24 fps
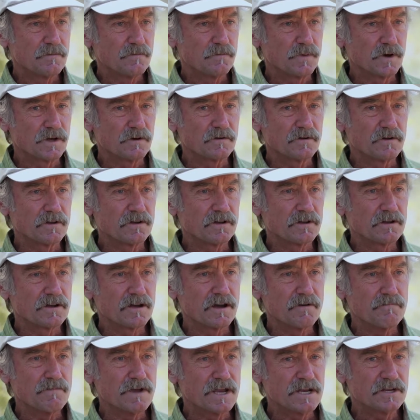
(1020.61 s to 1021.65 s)
But
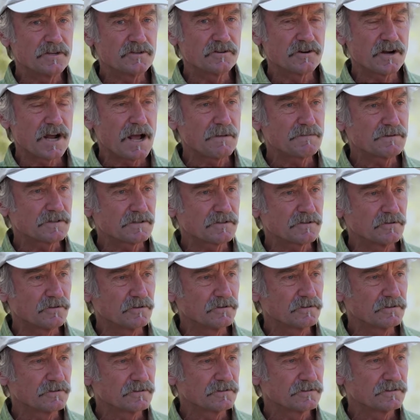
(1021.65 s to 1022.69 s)
a major
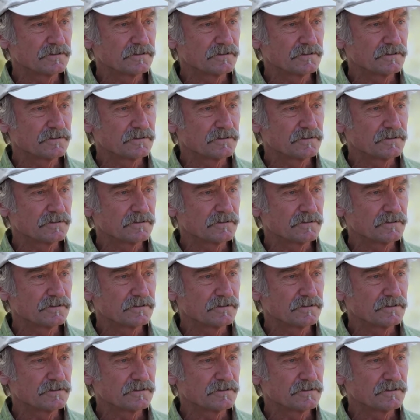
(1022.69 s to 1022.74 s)
obstacle